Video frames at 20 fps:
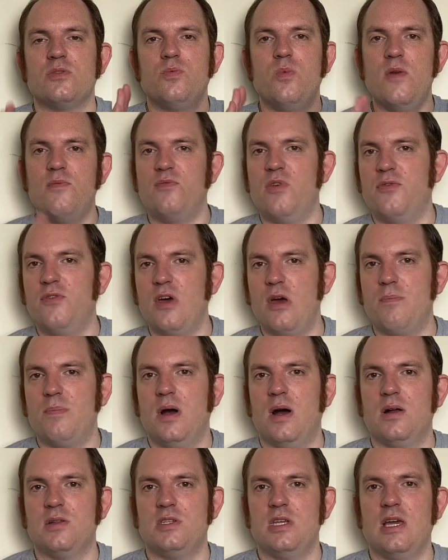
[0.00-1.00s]
with the
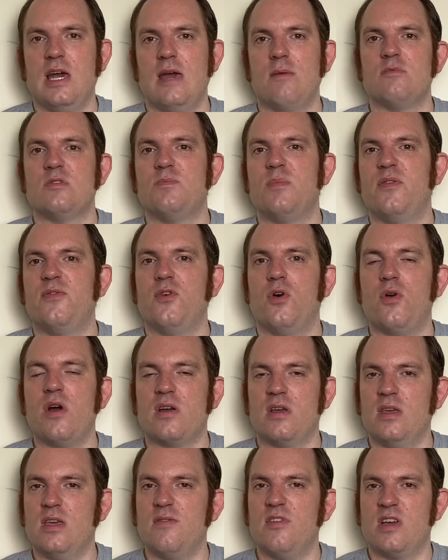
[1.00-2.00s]
third-party games before I
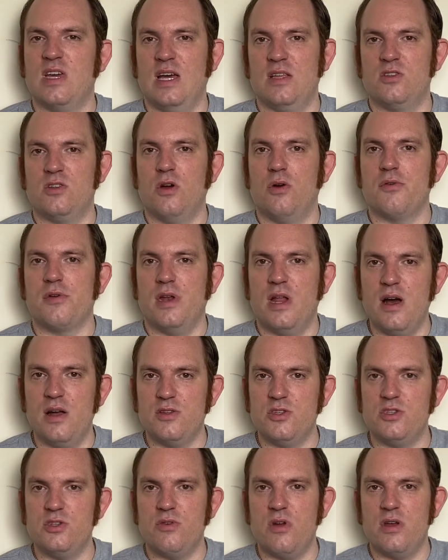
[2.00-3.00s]
can give a categorical
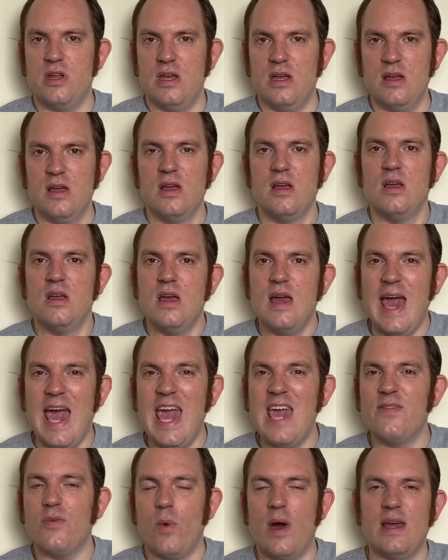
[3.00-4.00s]
answer on it.
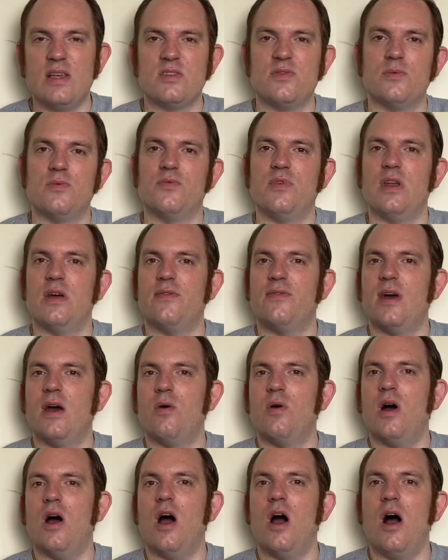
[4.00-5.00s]
Either way, it's something I
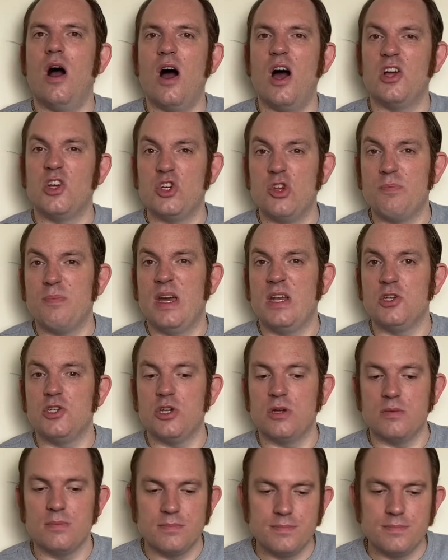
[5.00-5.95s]
felt I should mention.